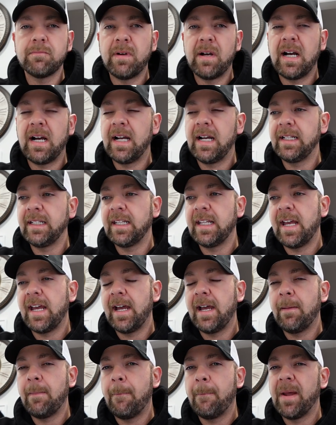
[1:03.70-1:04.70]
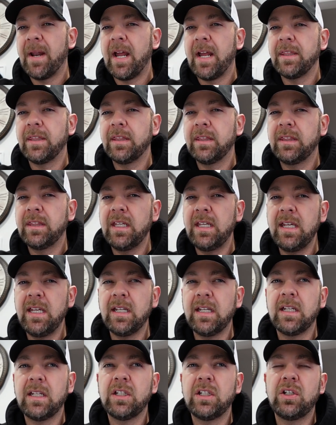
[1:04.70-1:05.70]
behind that, but I
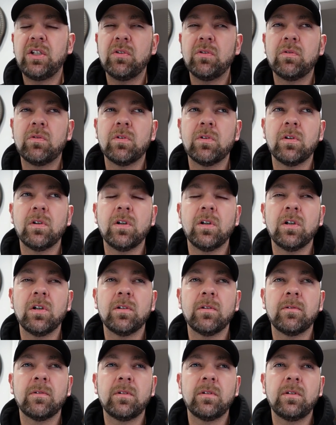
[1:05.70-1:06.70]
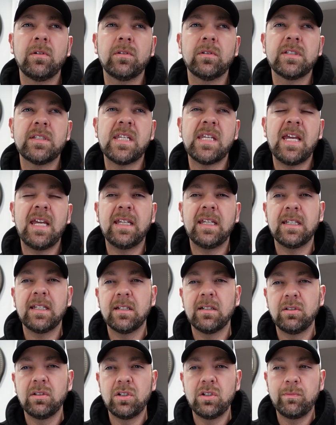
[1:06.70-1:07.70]
think you're taking
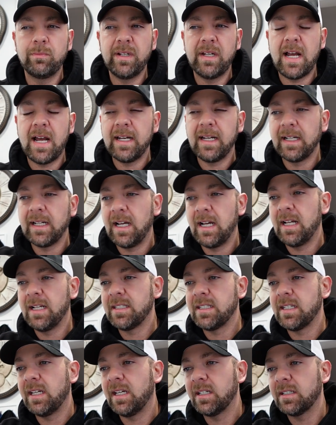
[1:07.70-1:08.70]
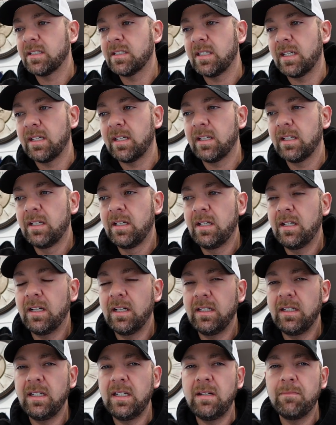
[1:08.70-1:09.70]
it a little bit out of context. Like a
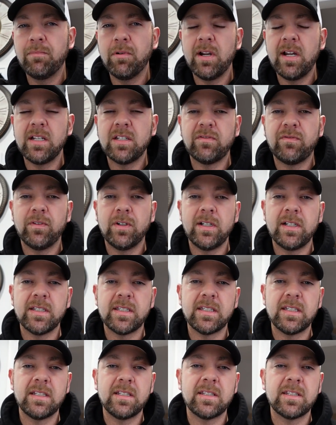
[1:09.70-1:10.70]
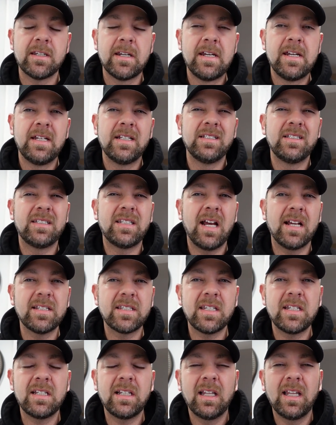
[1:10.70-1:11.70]
knee brace, for instance,
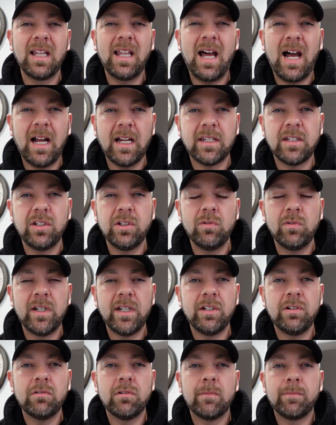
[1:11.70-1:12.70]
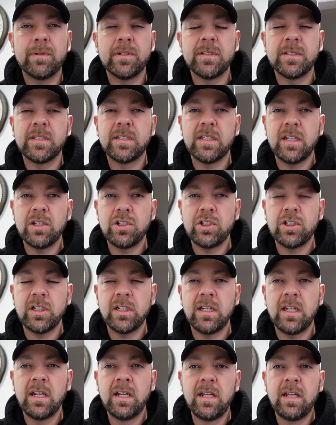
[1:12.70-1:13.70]
doesn't lock you into a
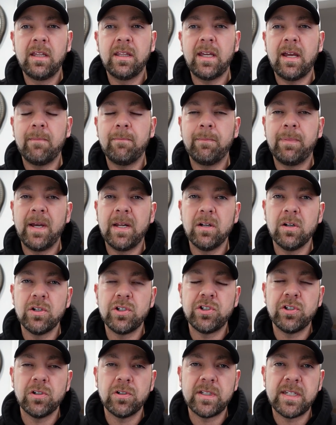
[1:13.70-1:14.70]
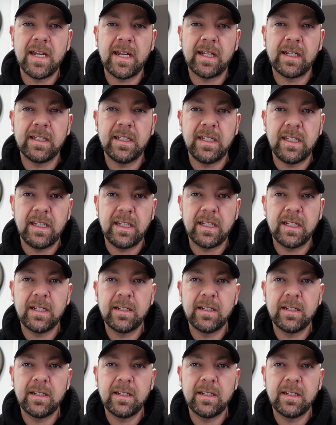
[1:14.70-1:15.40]
position that betters your technique.